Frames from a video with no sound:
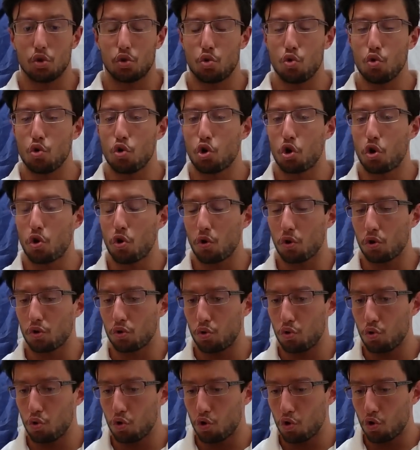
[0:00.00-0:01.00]
to, co-
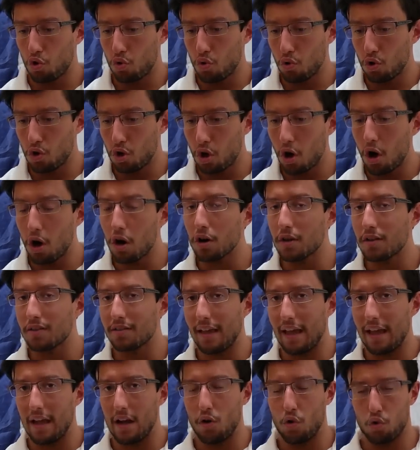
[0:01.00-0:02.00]
to
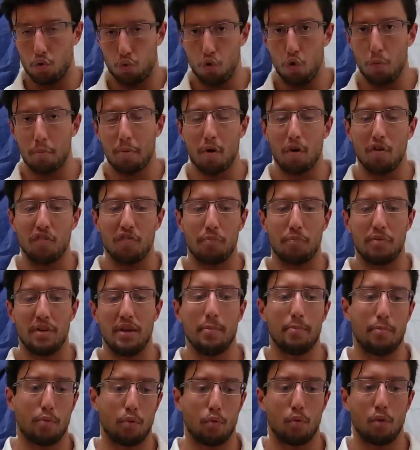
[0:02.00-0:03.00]
concoct a group of
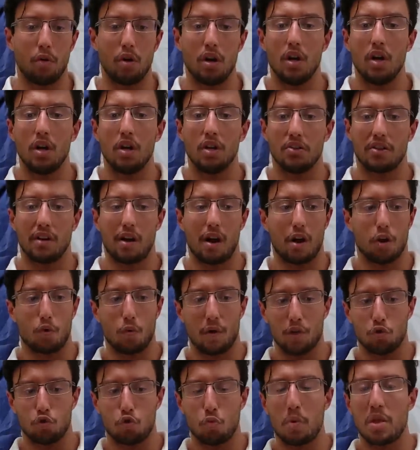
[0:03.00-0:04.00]
people that are
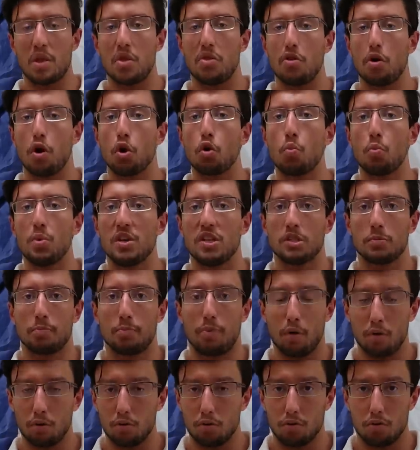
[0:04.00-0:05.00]
going to be non
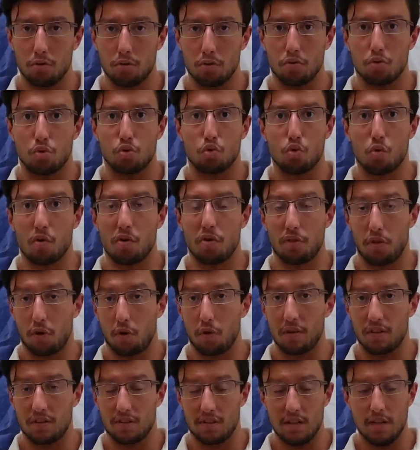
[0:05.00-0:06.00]
respondent to
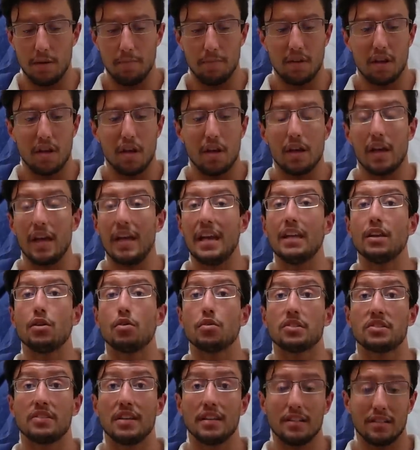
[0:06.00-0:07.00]
authority in
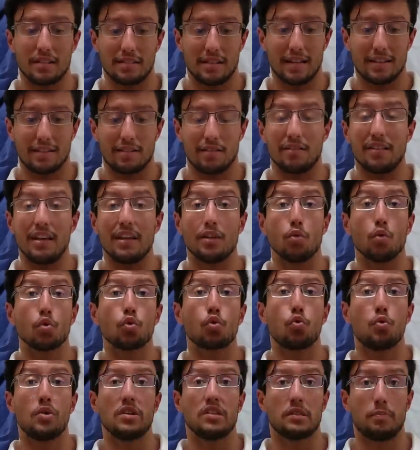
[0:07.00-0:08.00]
the sense that they
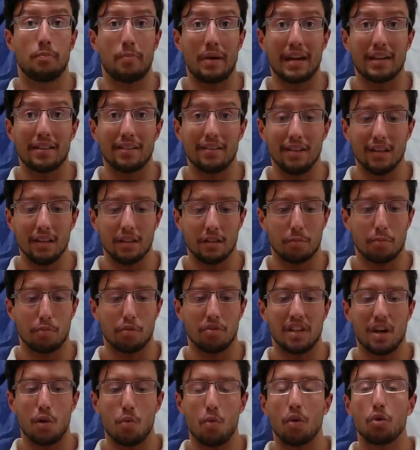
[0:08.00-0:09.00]
don't respect it,
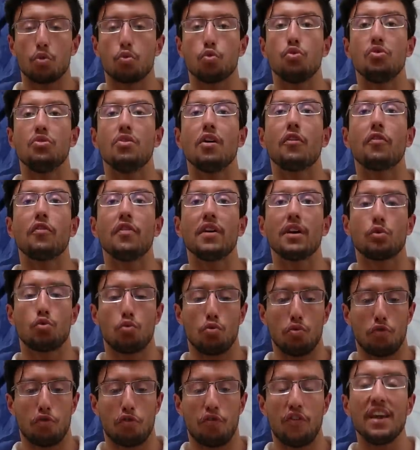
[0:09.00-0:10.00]
but they will do nothing
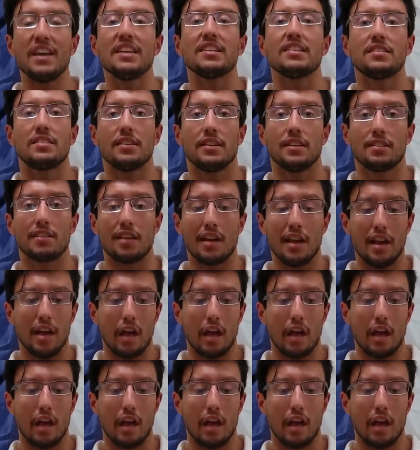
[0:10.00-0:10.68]
to face it